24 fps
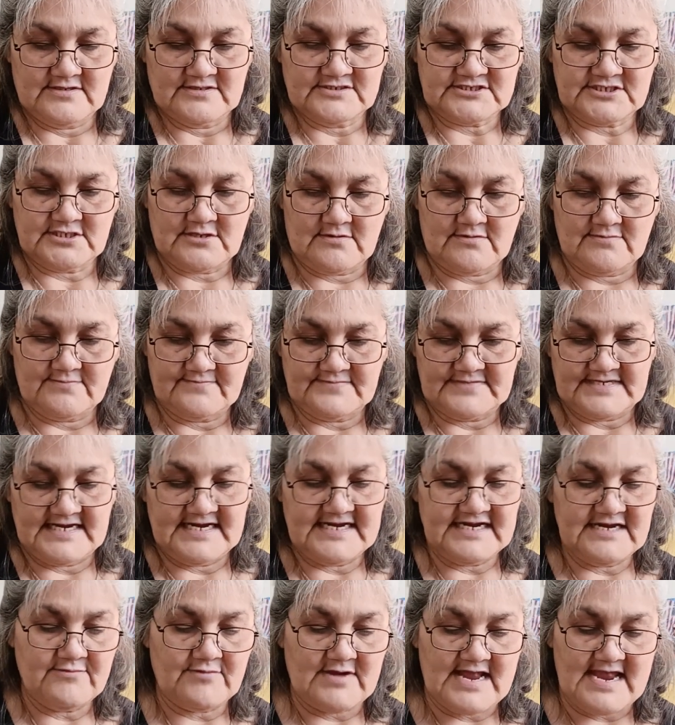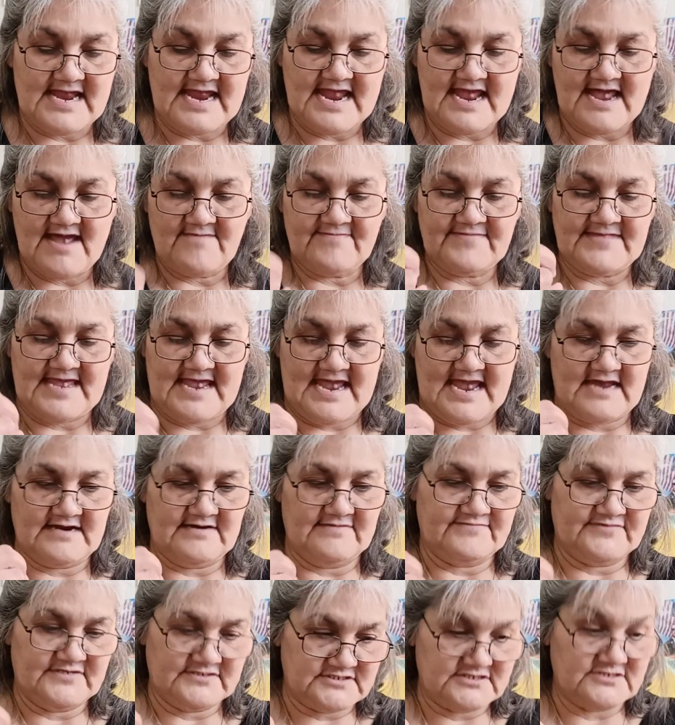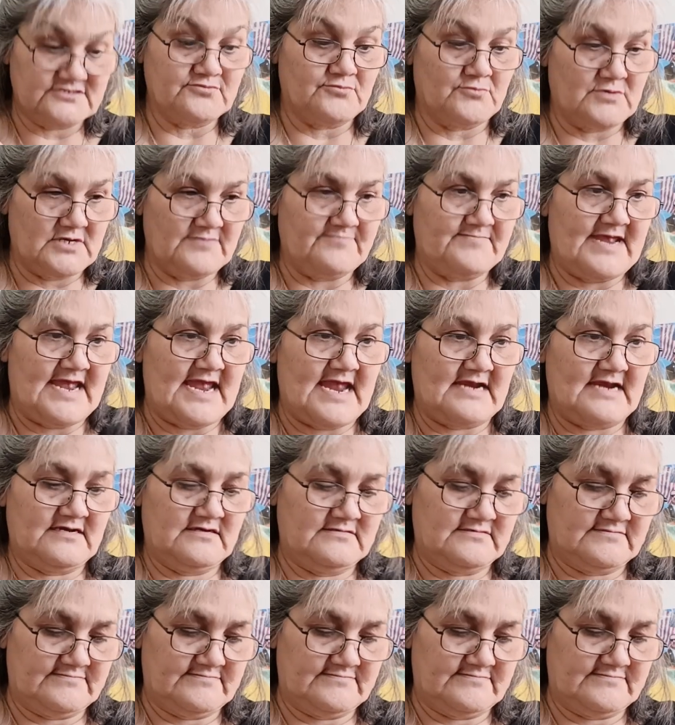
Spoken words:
So anyway, I have that. This is one bag.